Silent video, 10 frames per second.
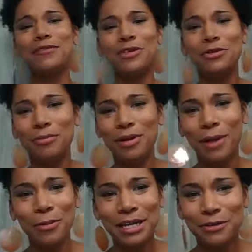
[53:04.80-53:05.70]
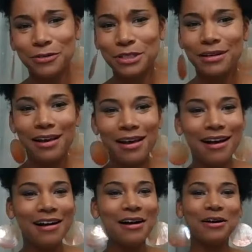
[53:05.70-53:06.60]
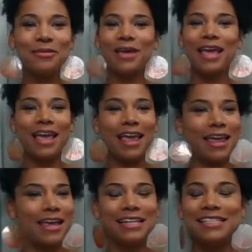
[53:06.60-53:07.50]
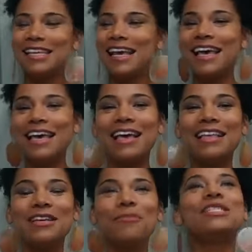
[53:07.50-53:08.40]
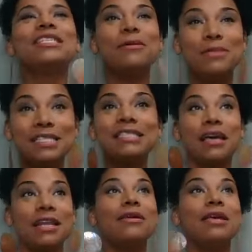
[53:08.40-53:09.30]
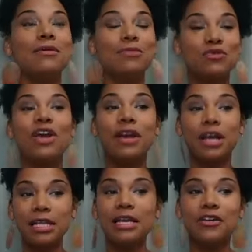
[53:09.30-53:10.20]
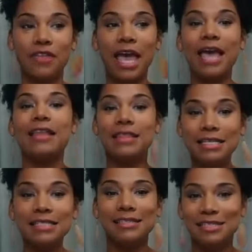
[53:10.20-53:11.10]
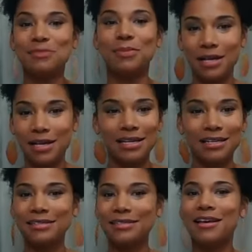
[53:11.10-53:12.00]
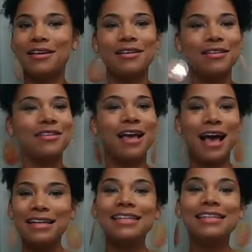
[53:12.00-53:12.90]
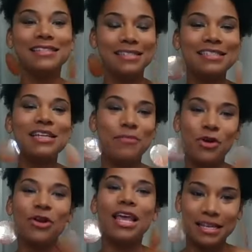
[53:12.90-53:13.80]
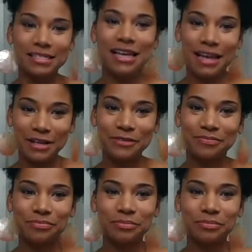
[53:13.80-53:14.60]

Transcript: in You and Me by Whitney Houston. And it was, and he was very clear that this is because I need to slim your legs down